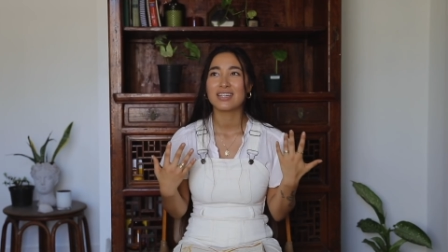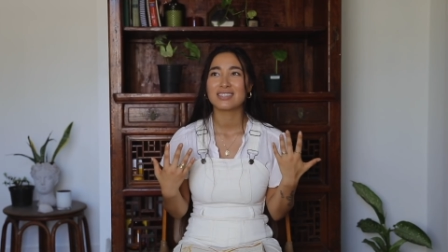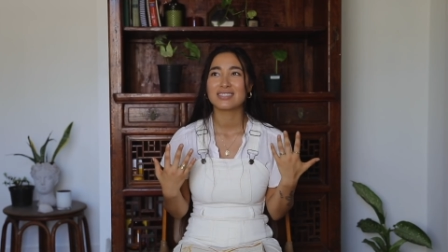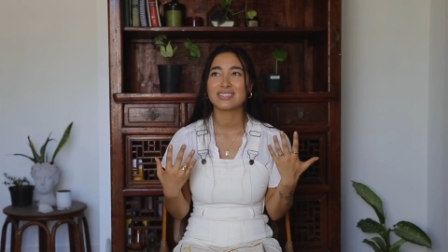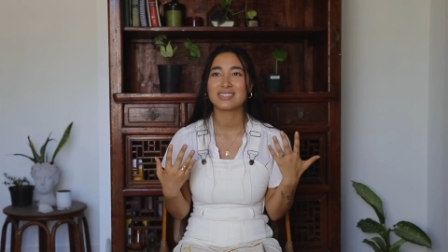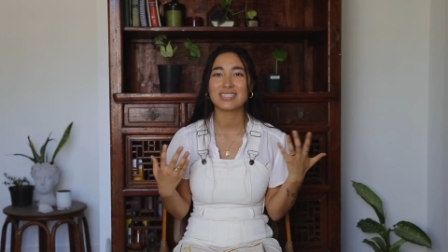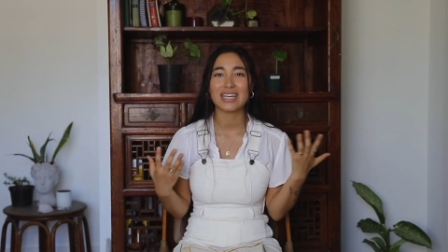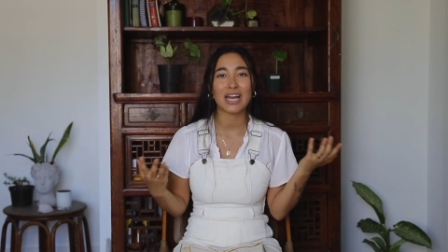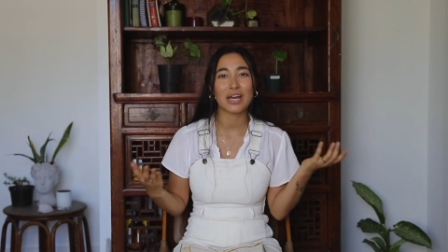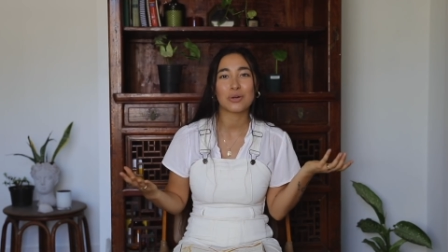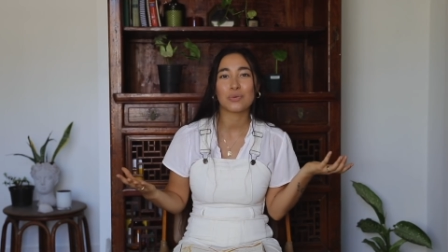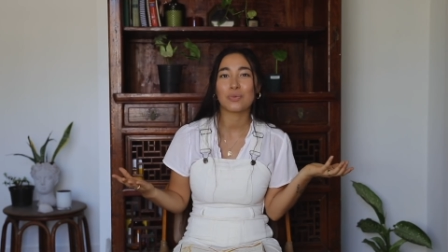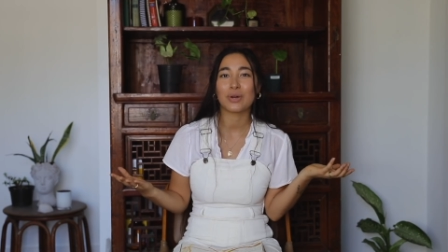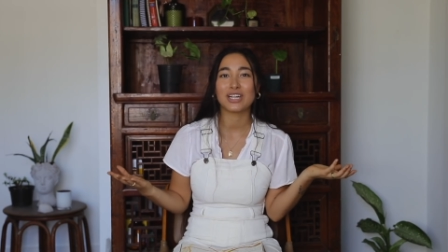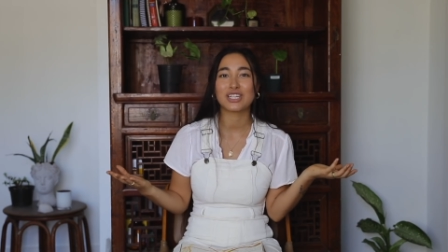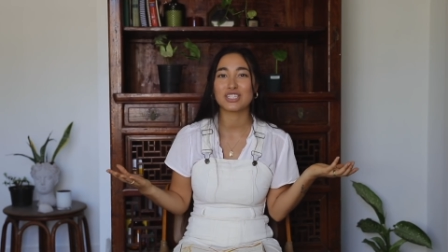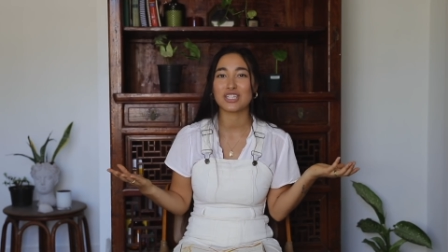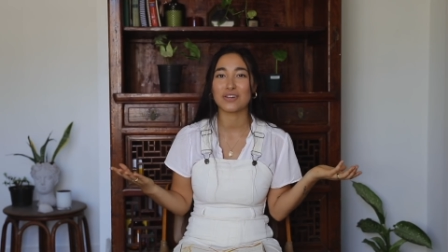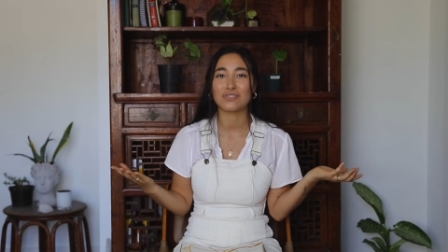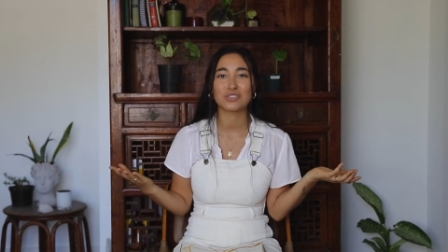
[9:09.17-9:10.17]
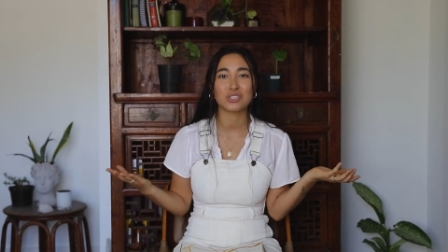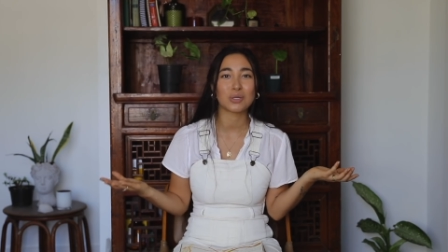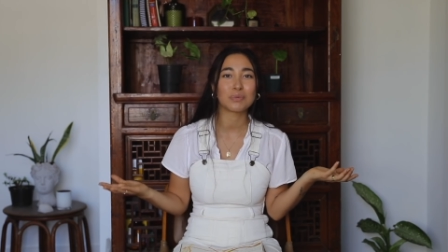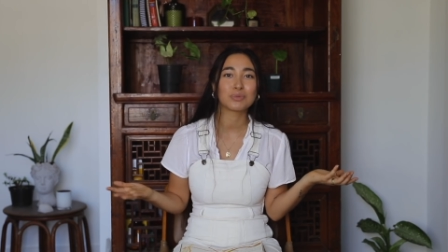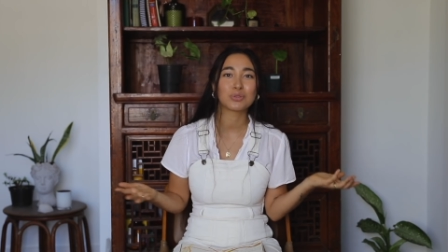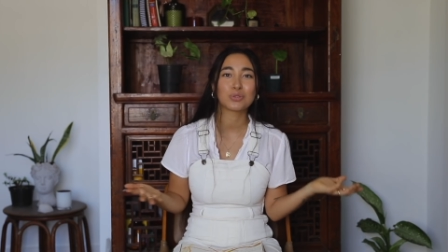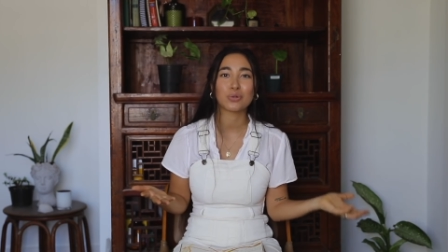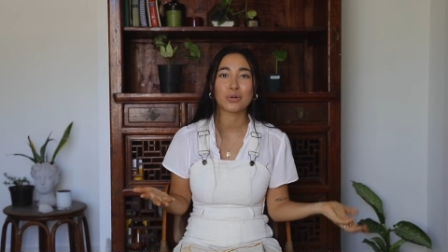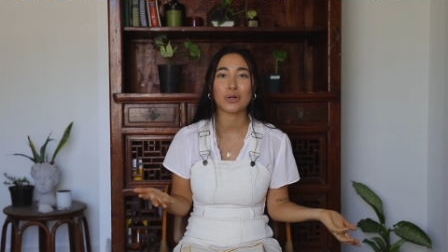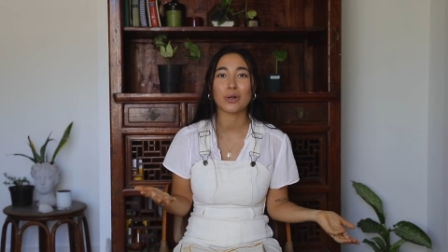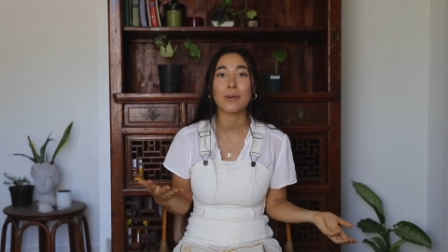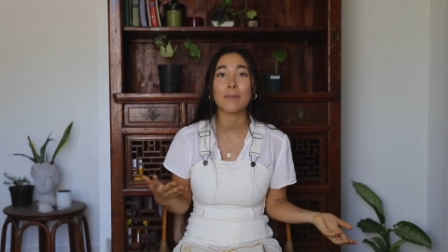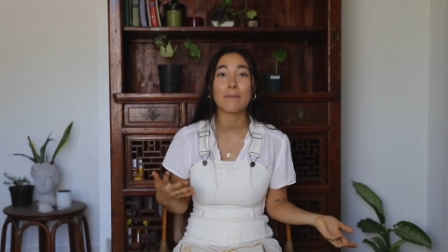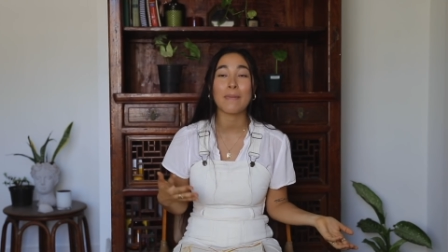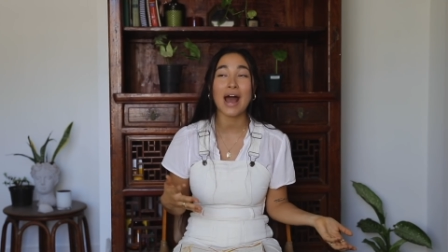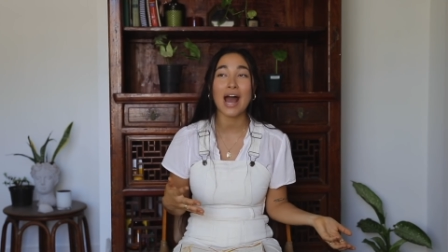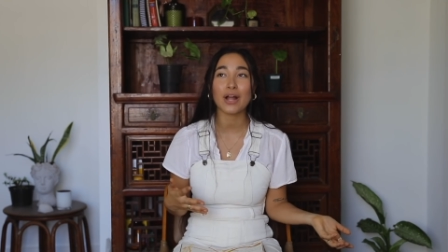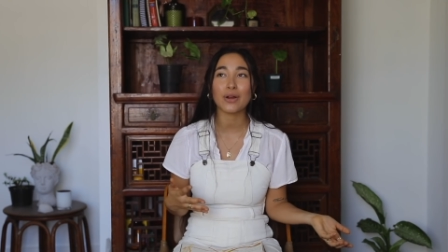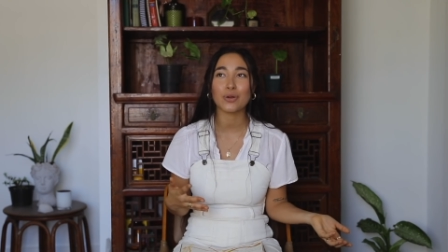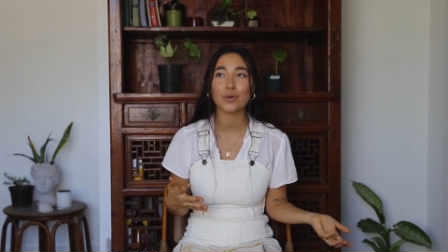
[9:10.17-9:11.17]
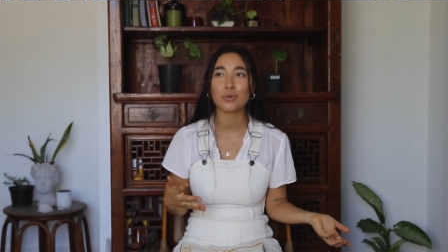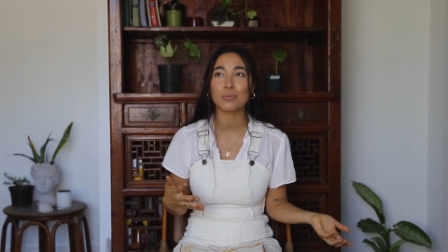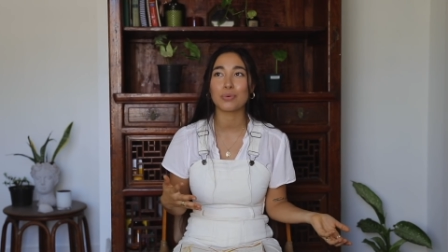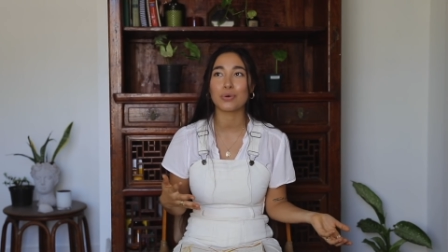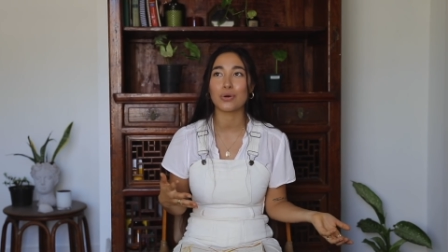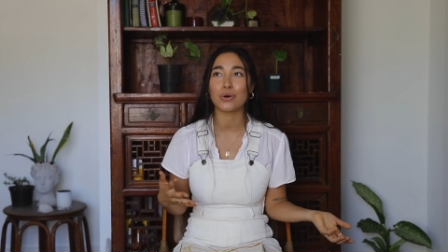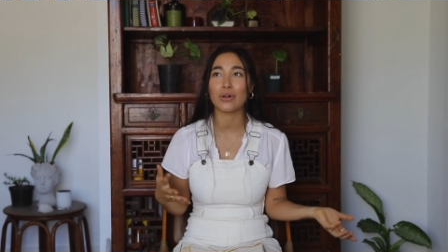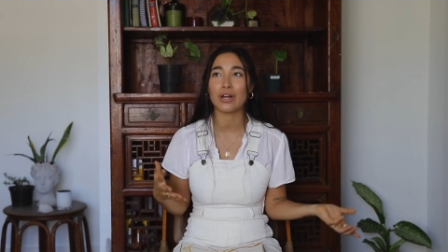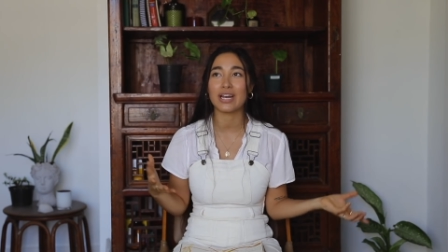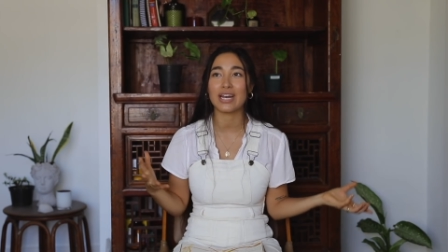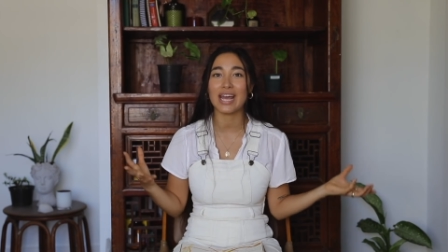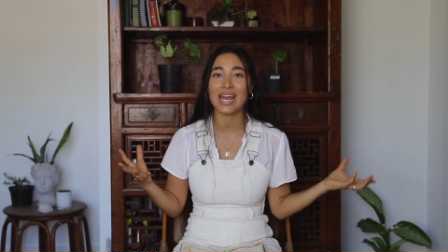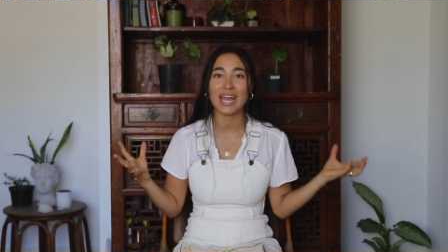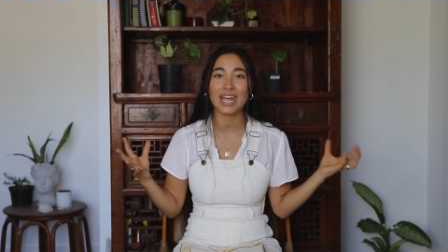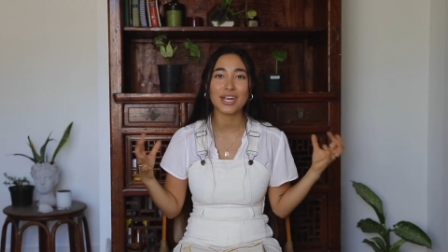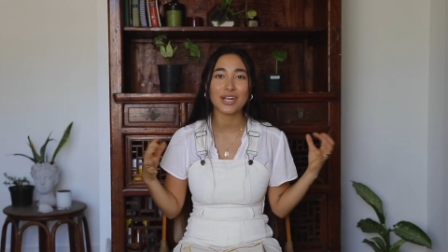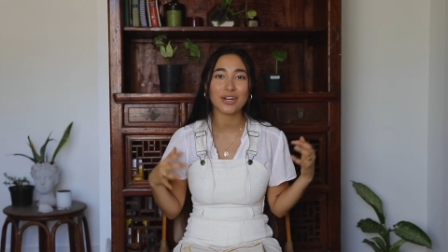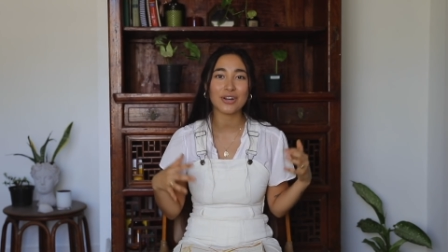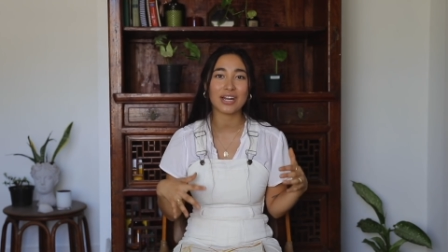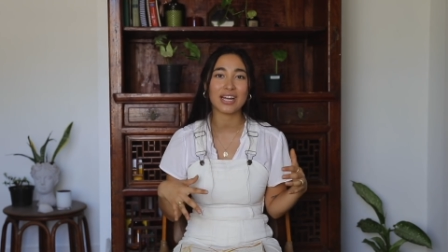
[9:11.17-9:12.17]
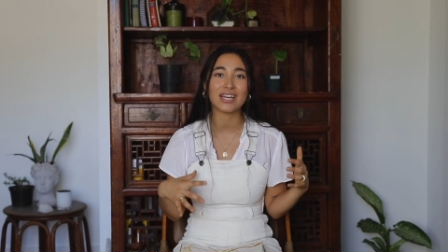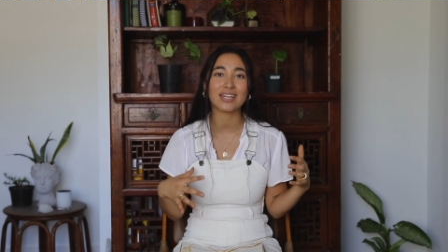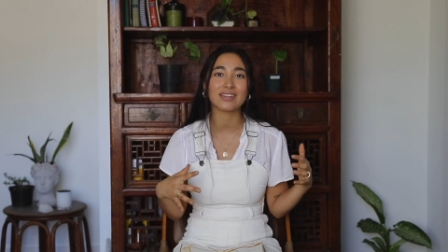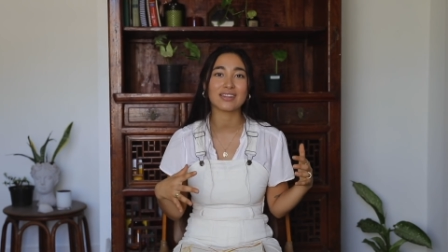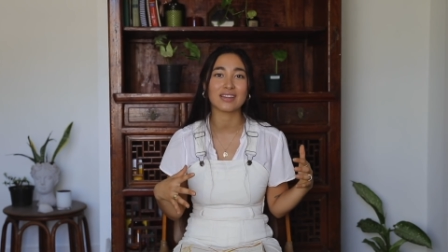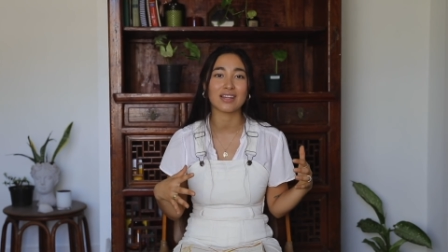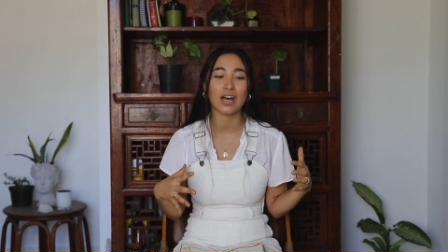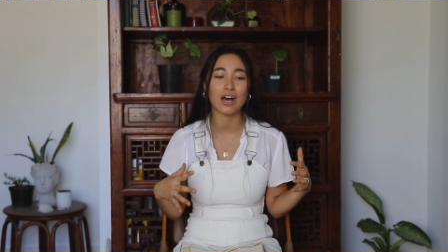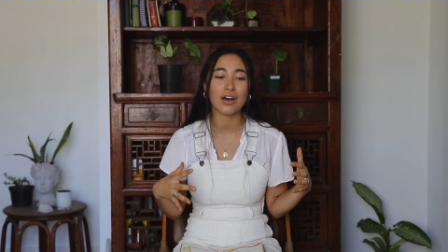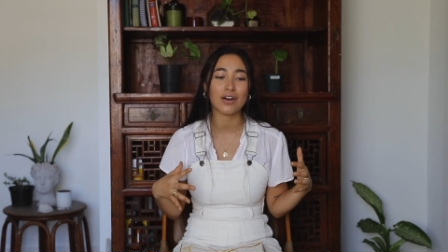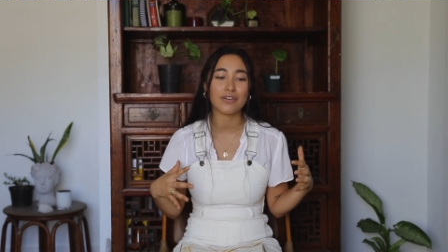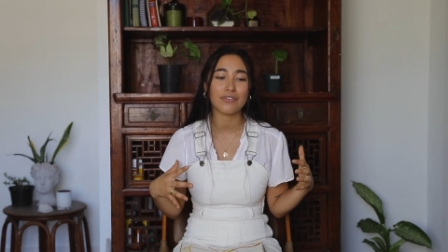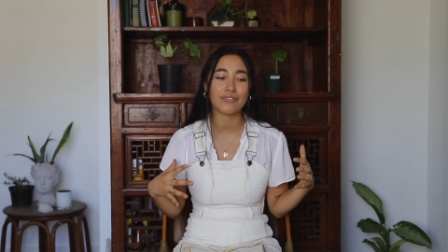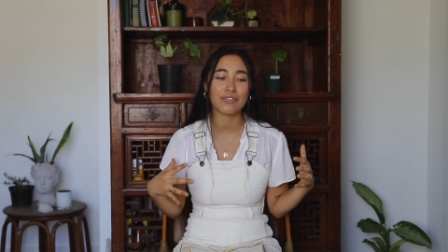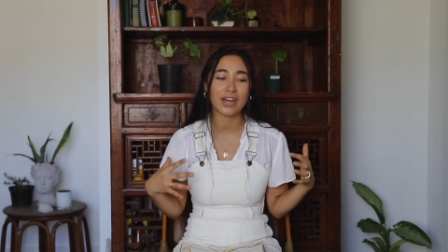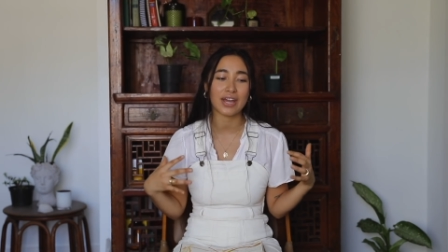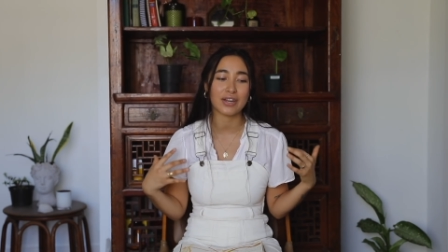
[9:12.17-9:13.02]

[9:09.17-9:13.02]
sandwich of some sort or macro bowl and anchor in love